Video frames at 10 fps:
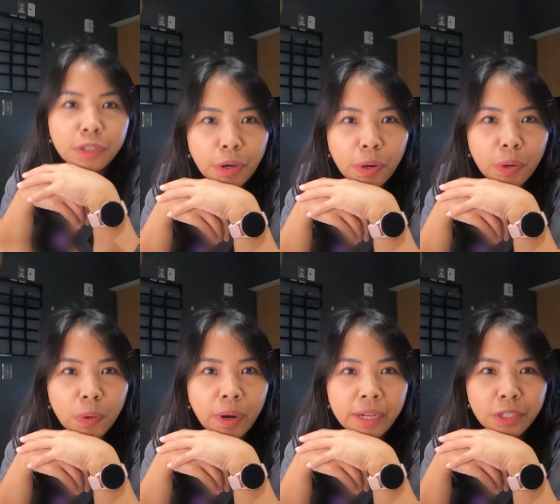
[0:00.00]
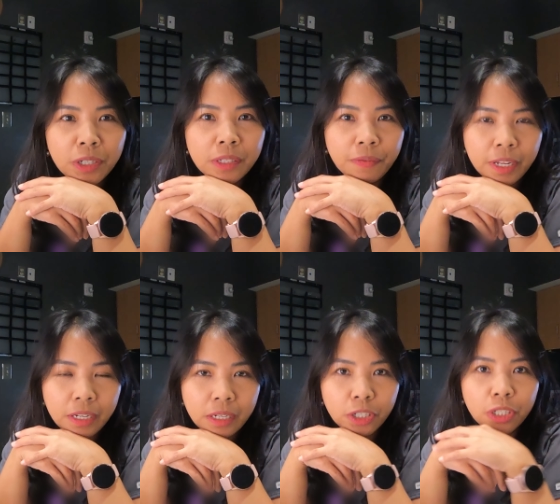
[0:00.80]
So I just
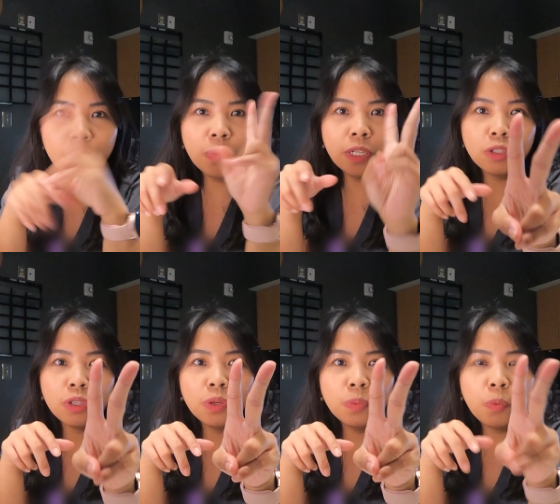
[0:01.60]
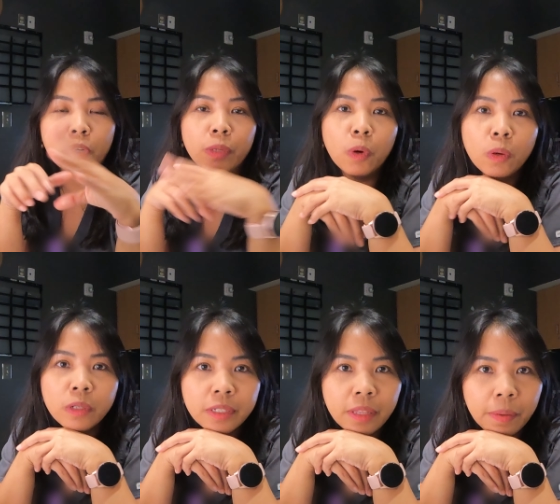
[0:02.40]
finished doing 2
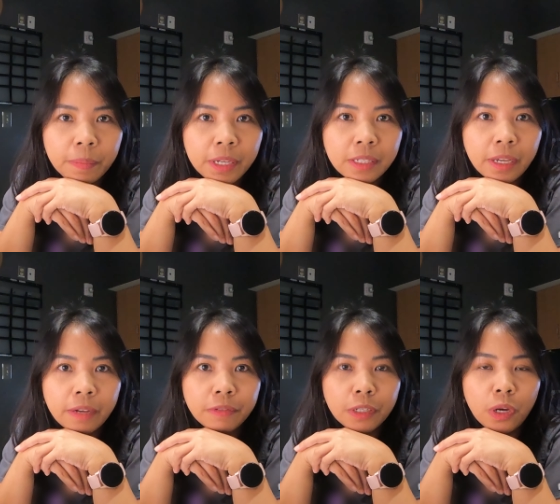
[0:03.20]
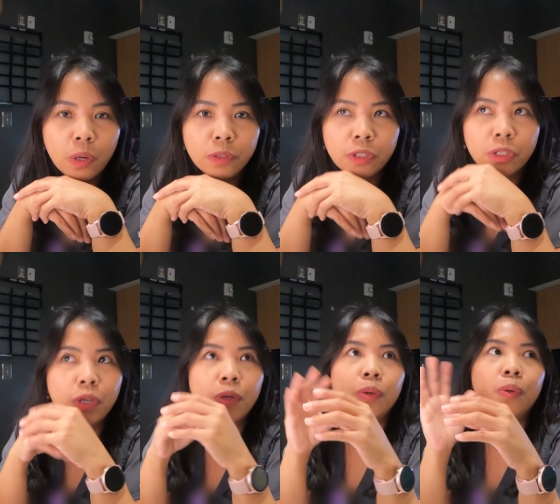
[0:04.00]
portables. That means I have to go
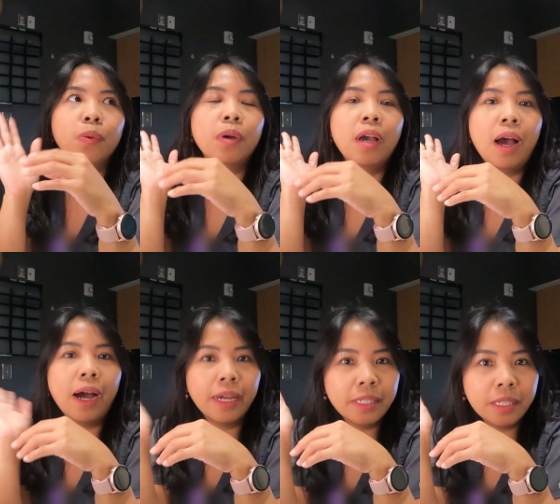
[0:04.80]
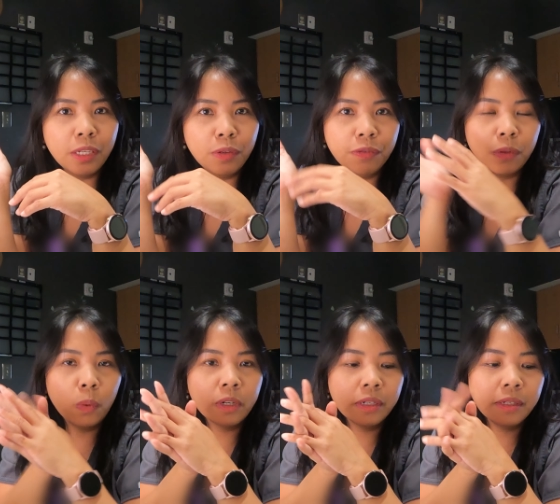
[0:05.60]
to ICU
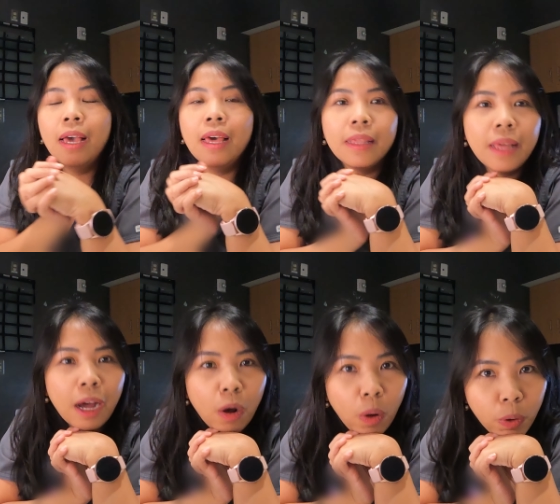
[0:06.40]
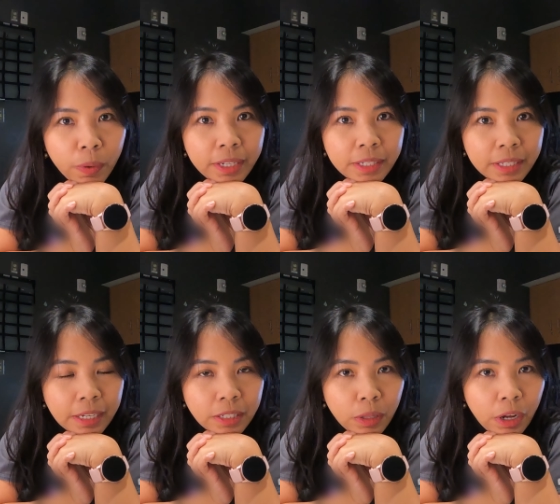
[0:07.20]
floors. That always
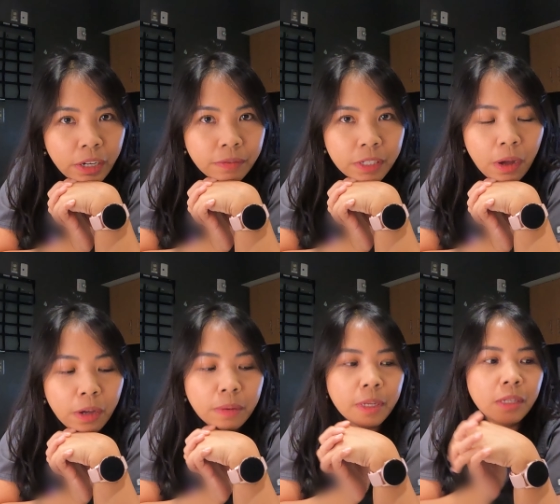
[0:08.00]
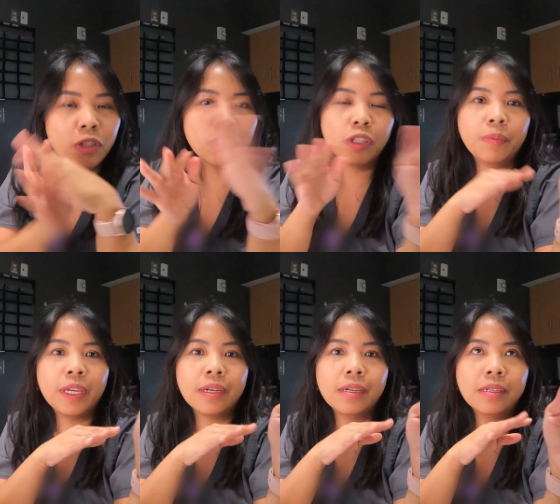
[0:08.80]
takes a lot of time just
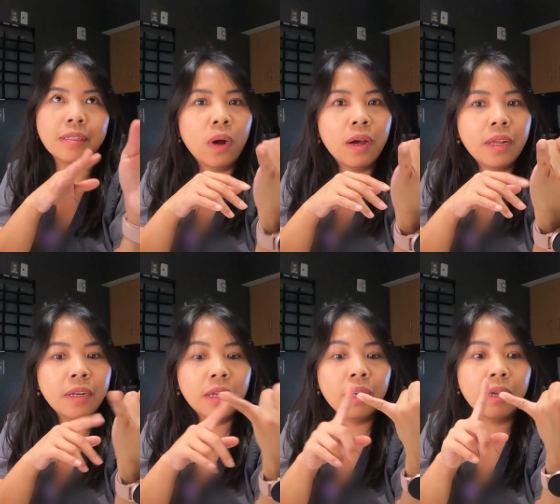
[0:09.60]
because 1,